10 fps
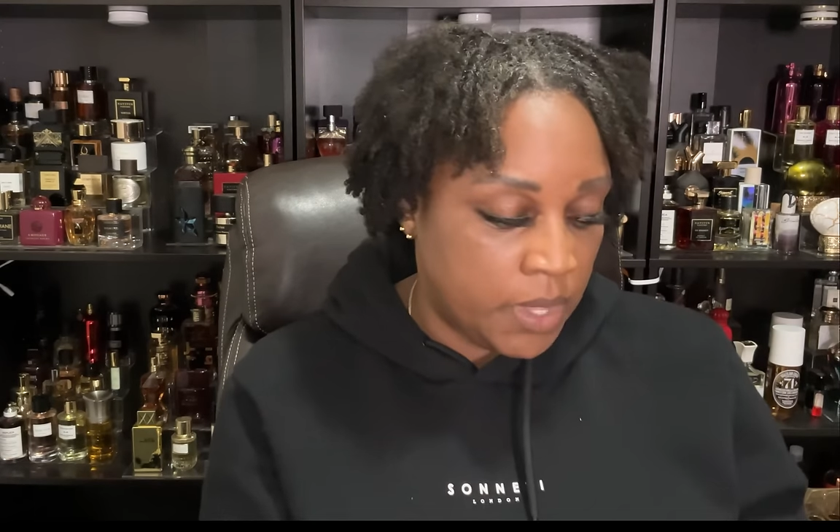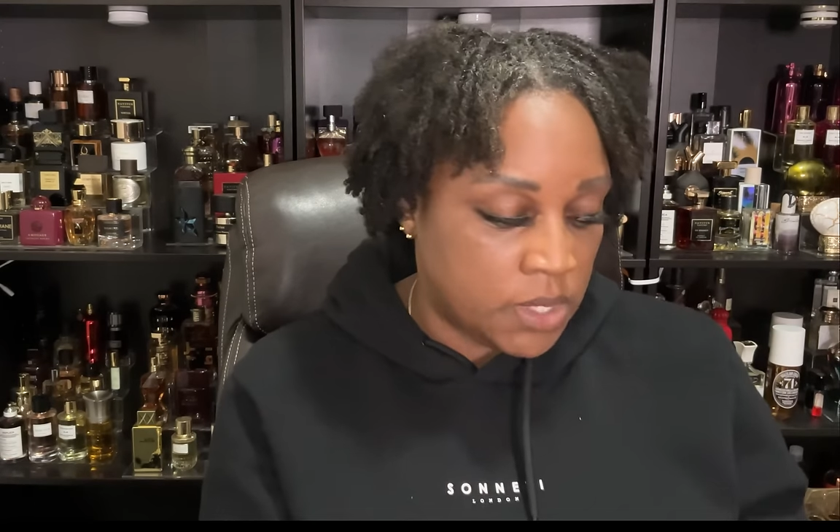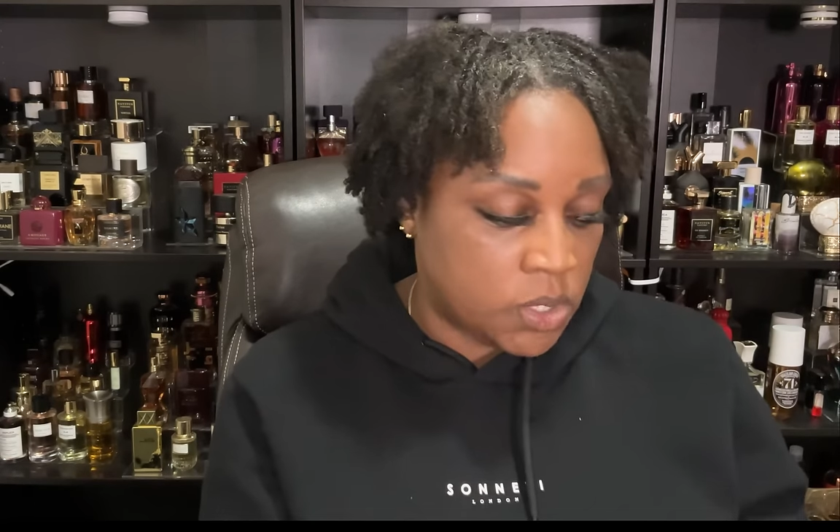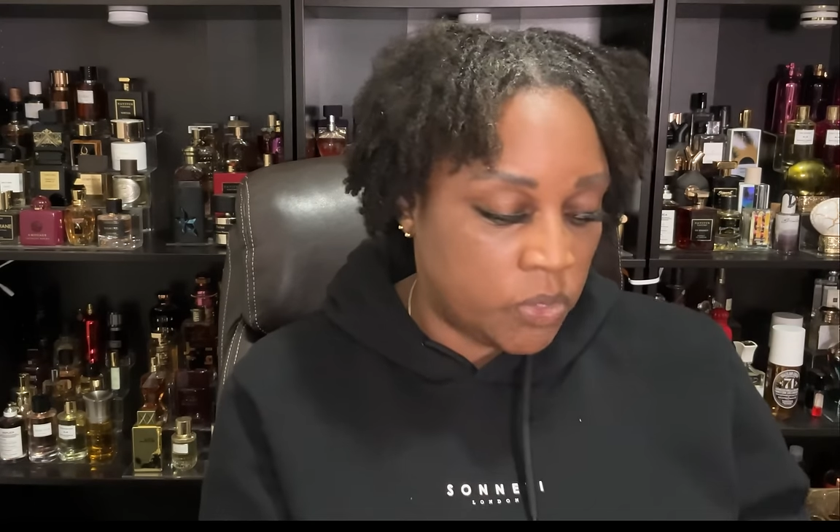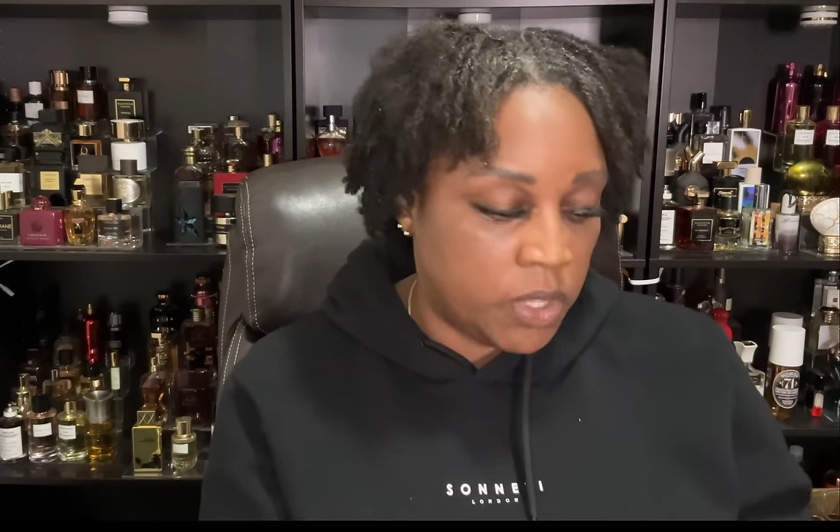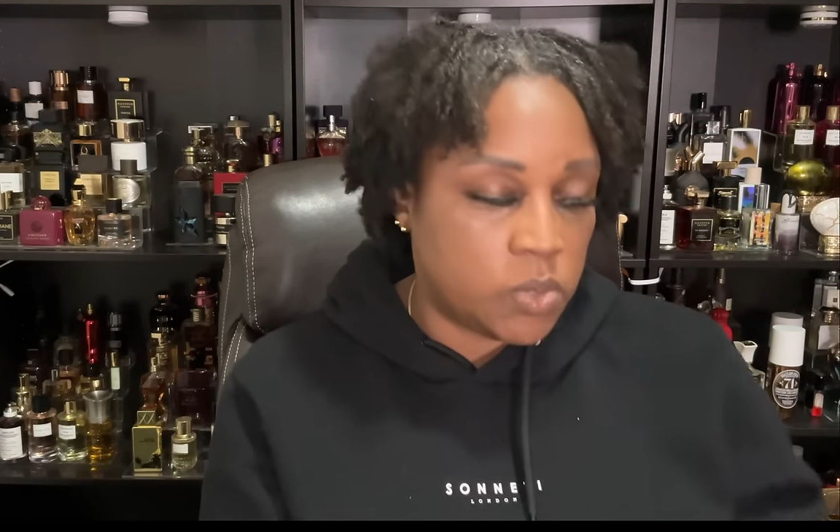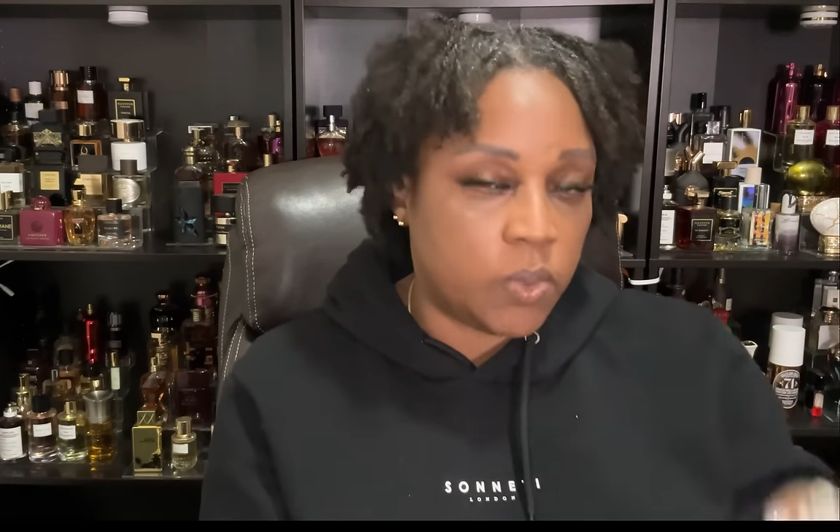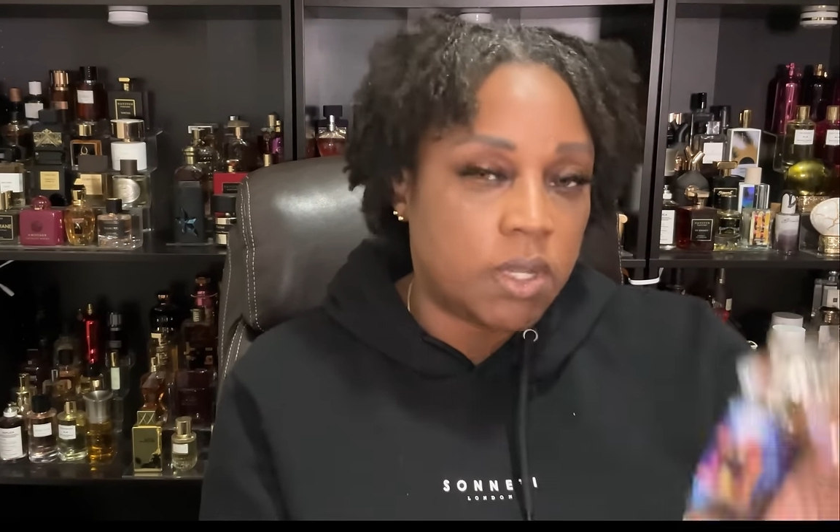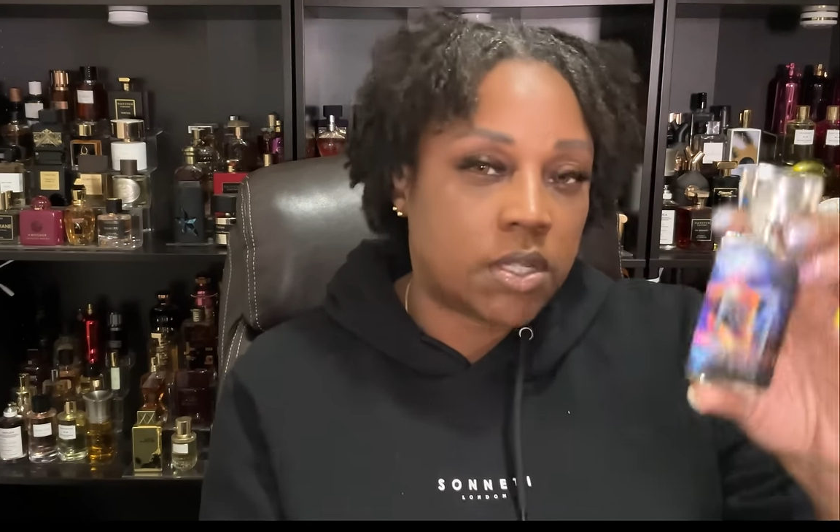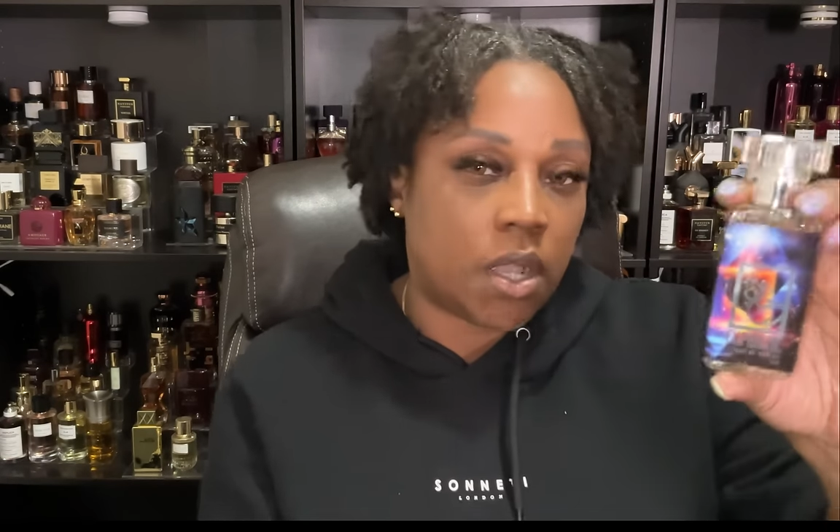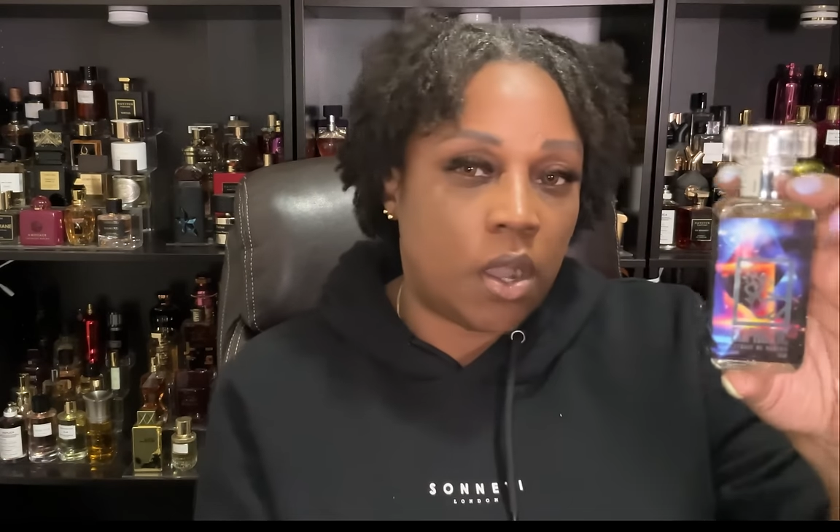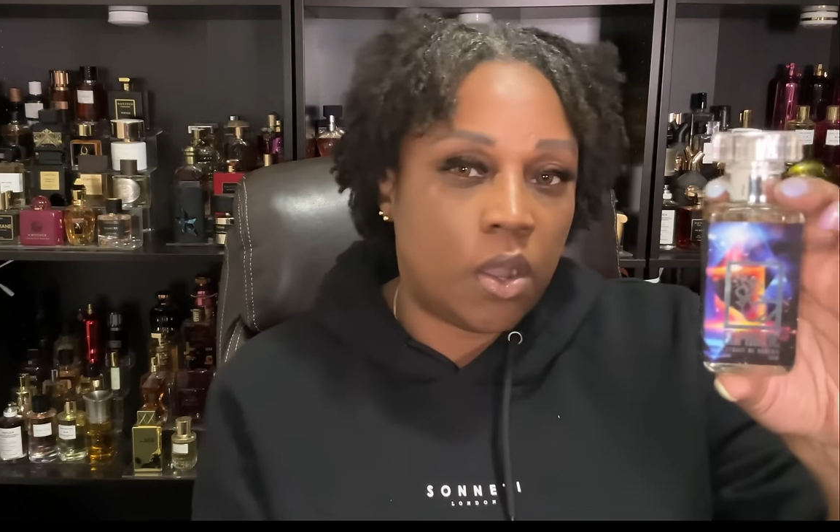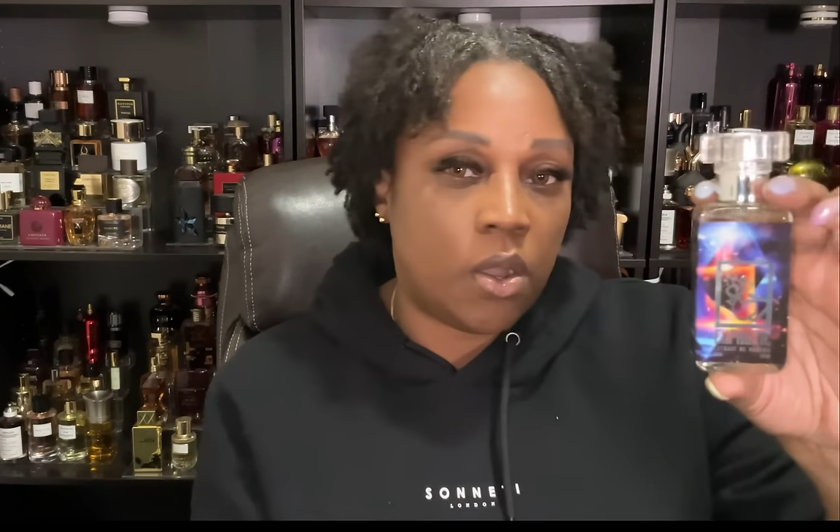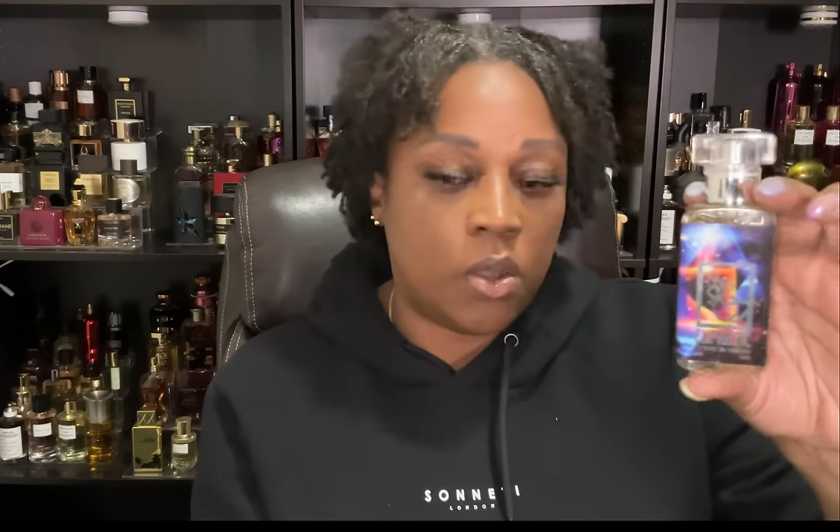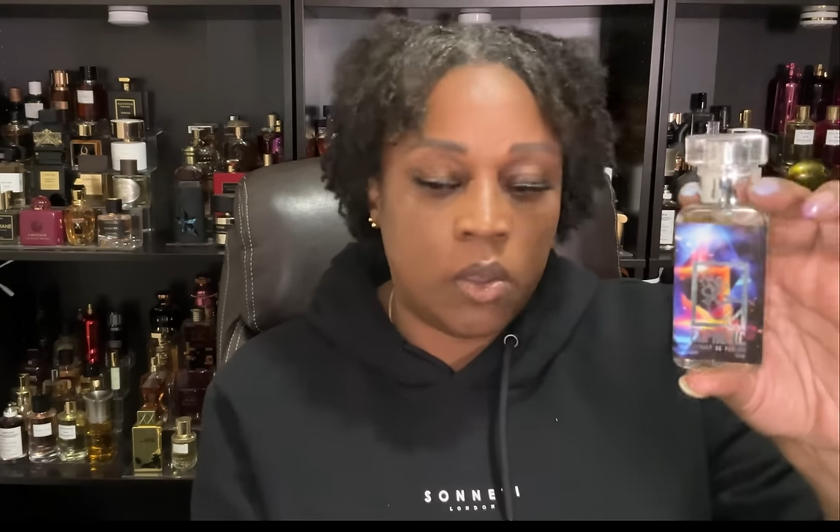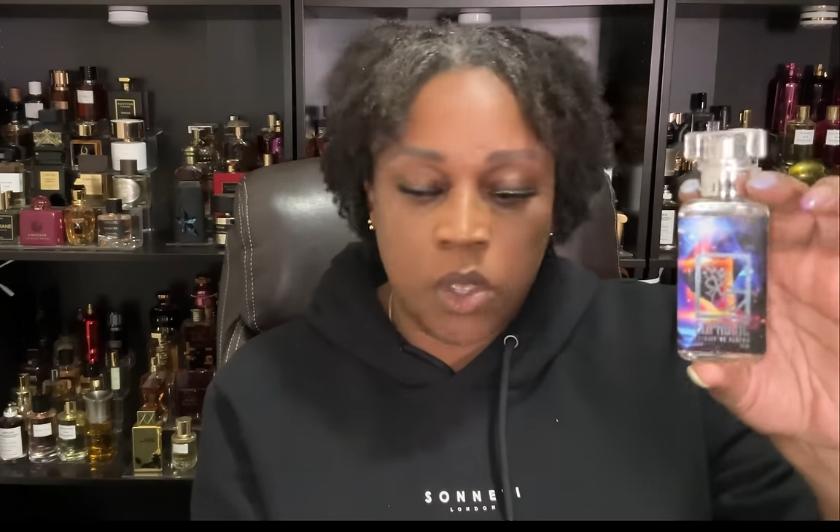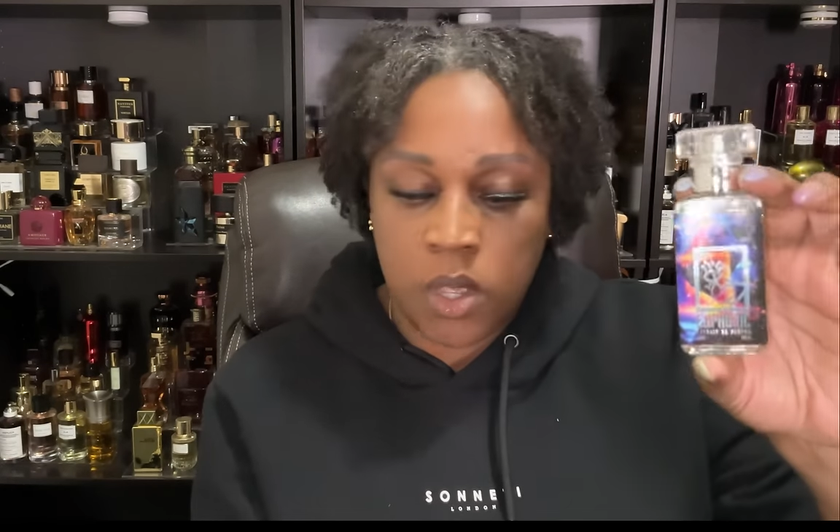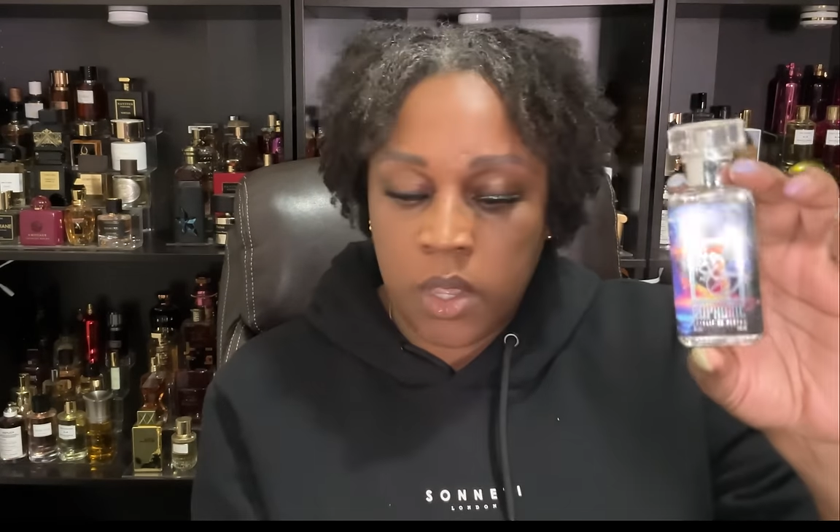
So this one is called